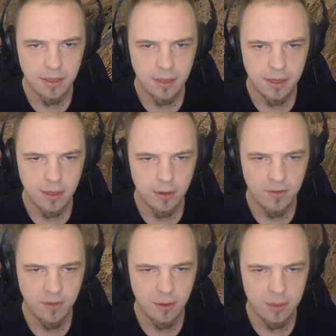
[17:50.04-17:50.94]
thought I heard
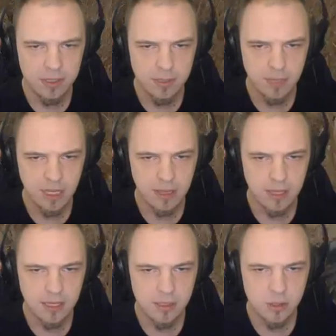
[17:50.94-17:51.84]
a furnace, but I
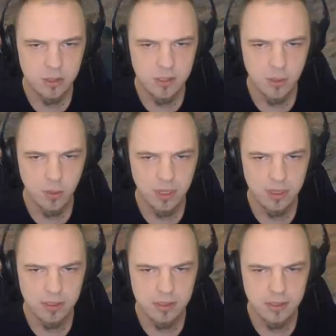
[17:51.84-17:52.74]
think it's just the
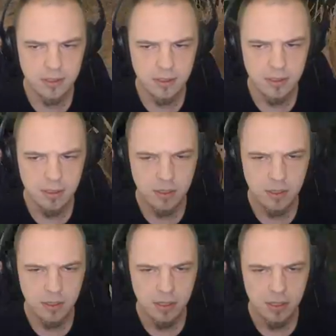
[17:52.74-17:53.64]
wind.
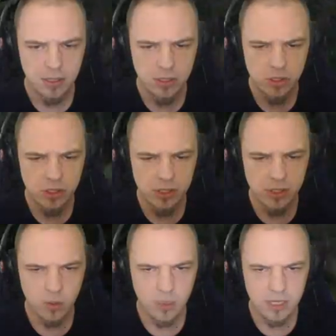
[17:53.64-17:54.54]
It's
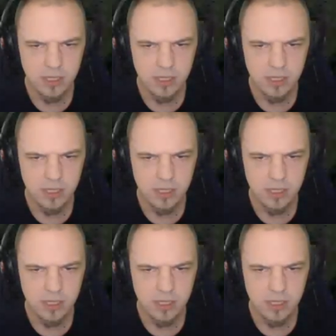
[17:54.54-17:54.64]
just the